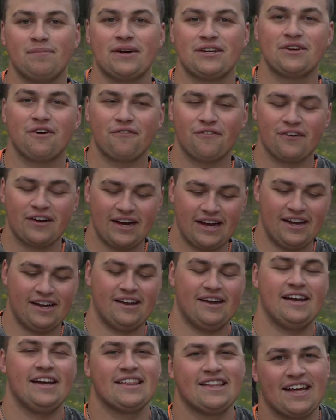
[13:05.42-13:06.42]
But don't
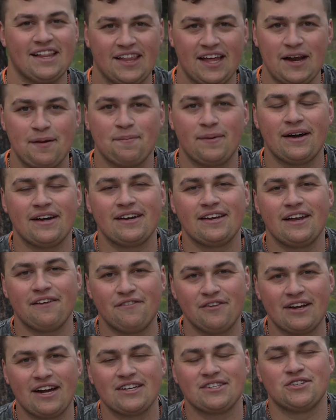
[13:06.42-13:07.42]
forget, hit that like button
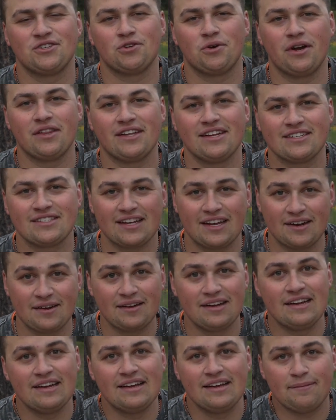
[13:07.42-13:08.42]
if you guys enjoy this,
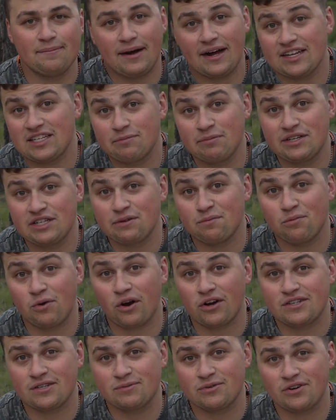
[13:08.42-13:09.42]
and possibly
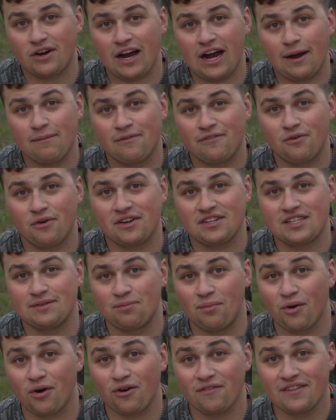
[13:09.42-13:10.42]
subscribe if you want to see
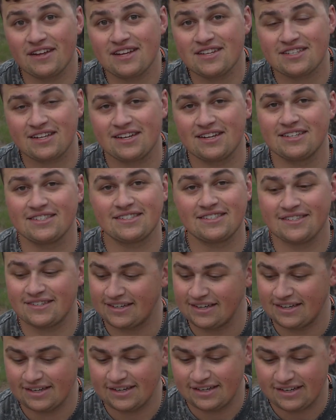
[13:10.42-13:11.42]
more of this, because
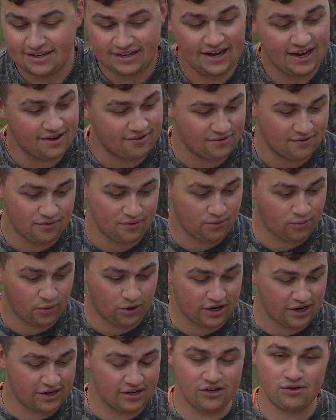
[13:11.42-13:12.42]
again,
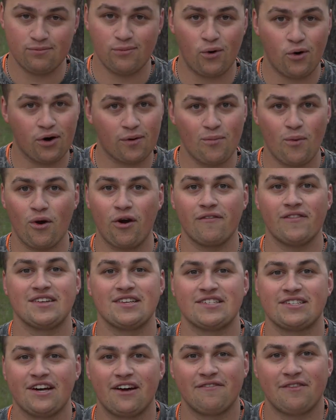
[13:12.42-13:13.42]
we're going to do more and more of
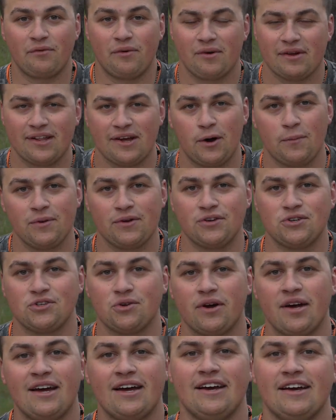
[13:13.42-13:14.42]
this stuff and we really hope you
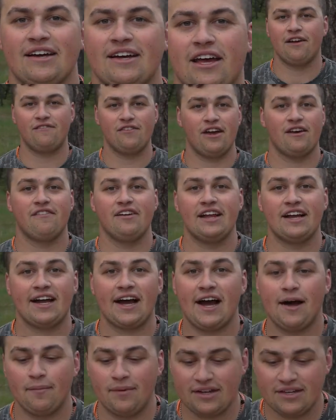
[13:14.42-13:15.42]
enjoy it. If you have any
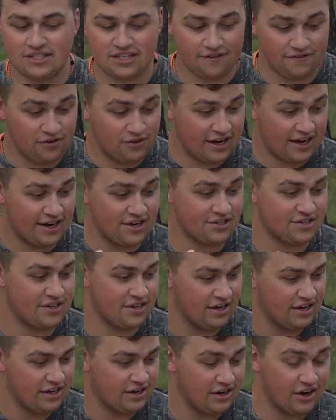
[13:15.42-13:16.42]
comments, if you guys
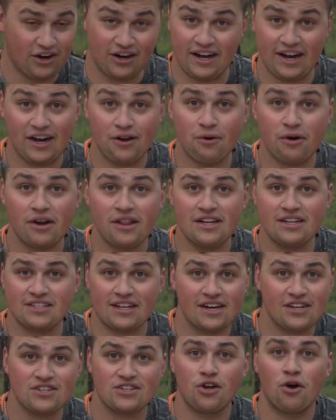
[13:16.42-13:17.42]
are getting one of these,
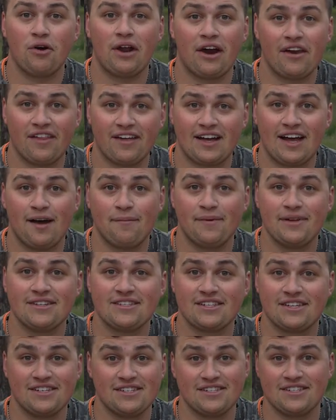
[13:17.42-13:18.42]
let us know down in the
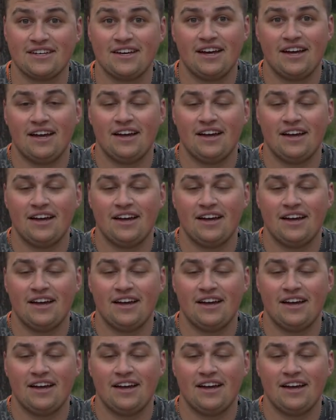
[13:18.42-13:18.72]
comments, because